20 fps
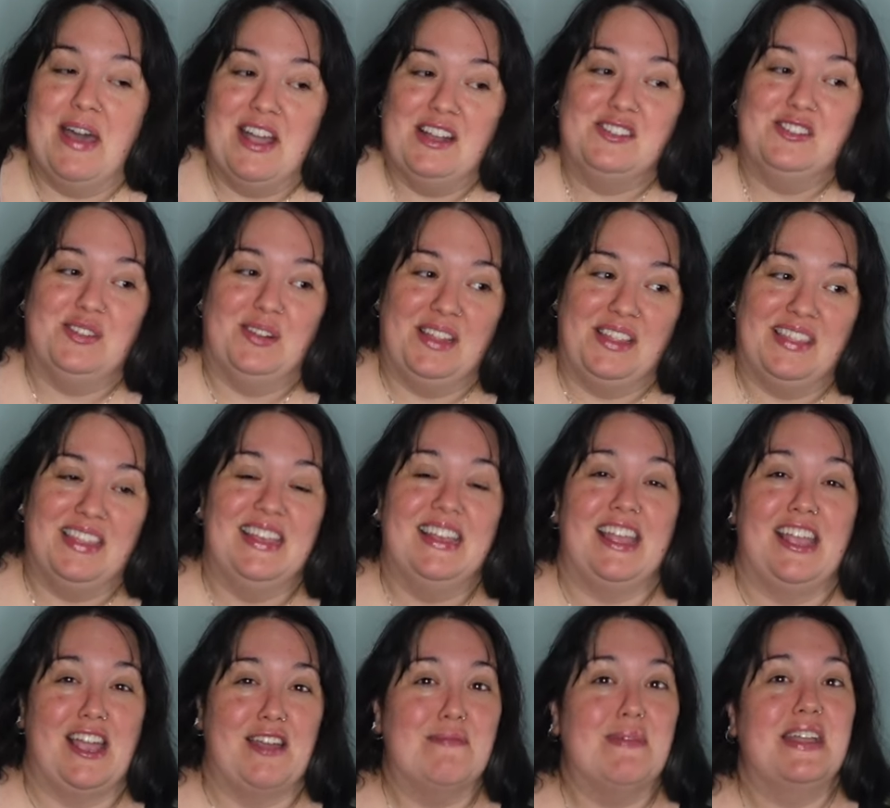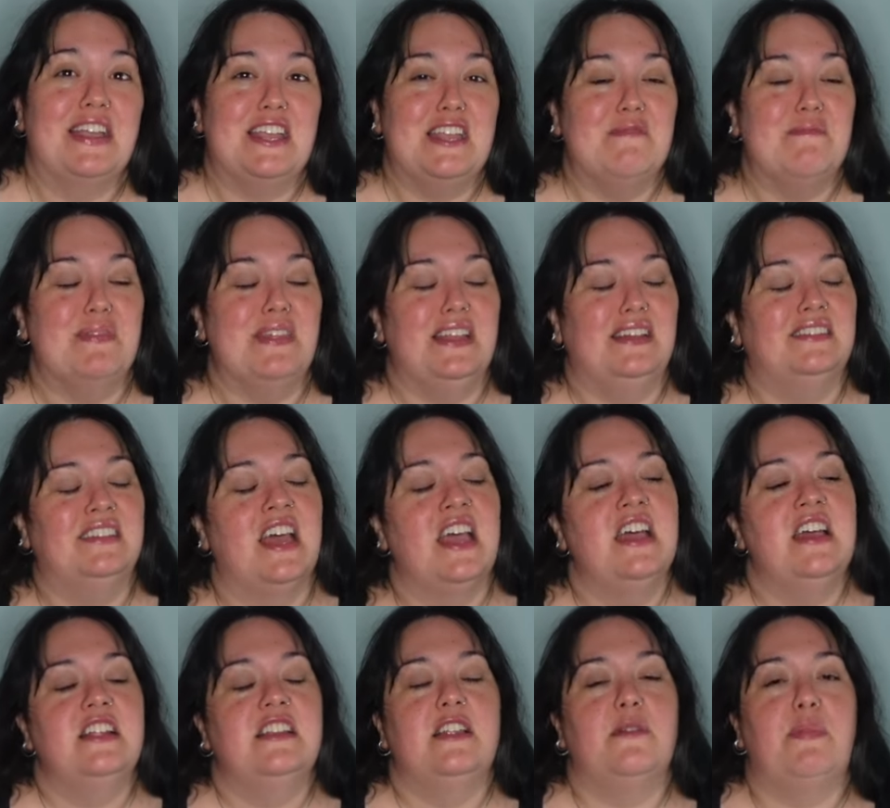actually thinking I might keep these,
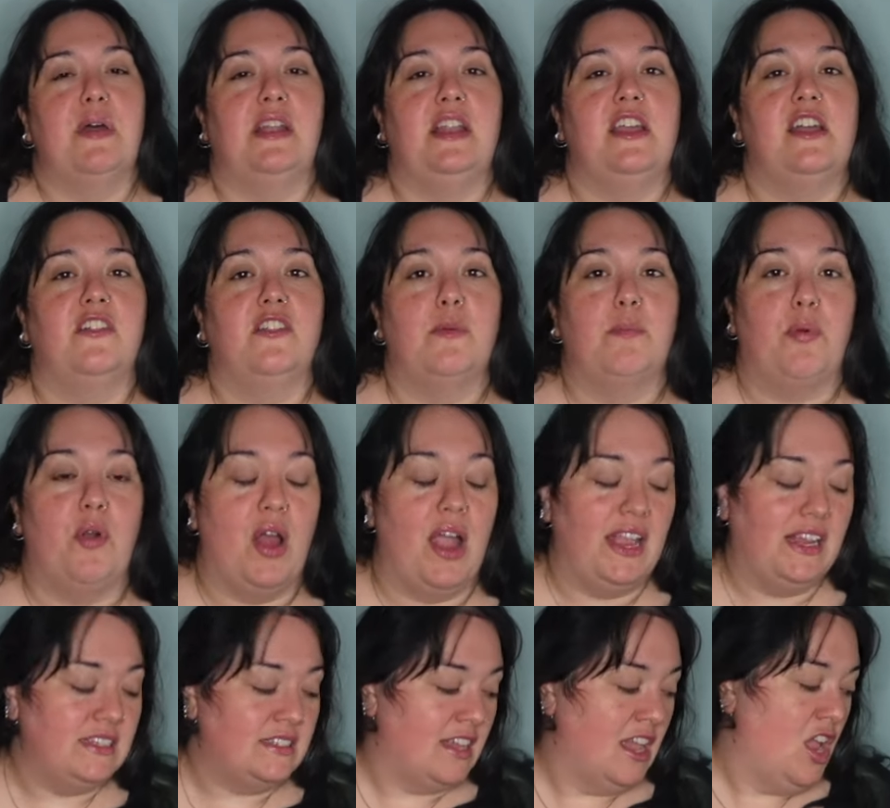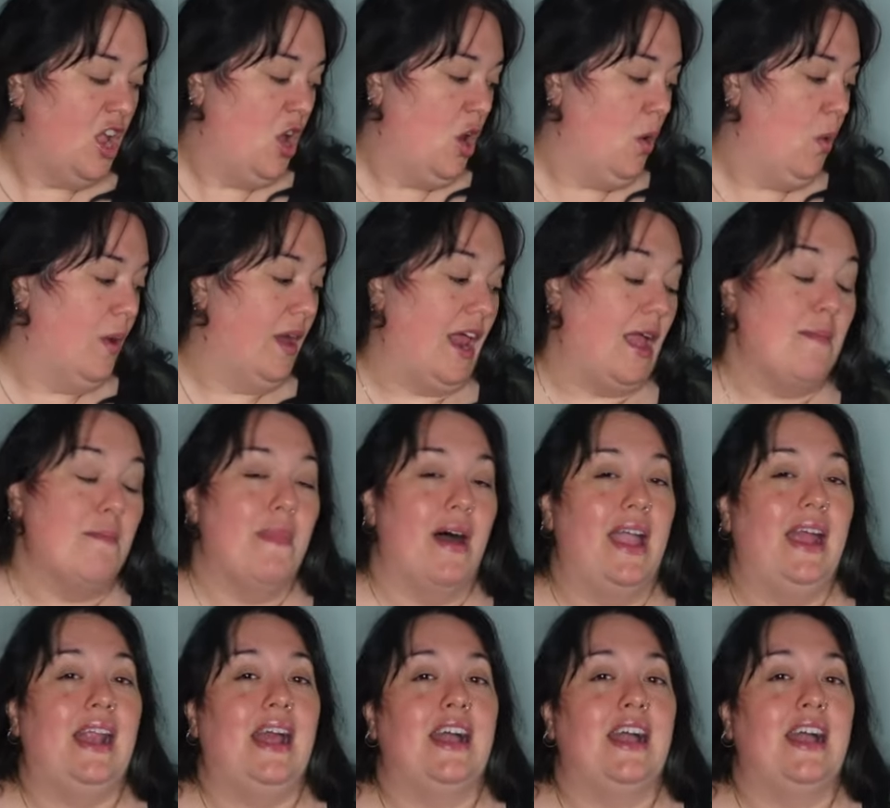depending on the price, what I might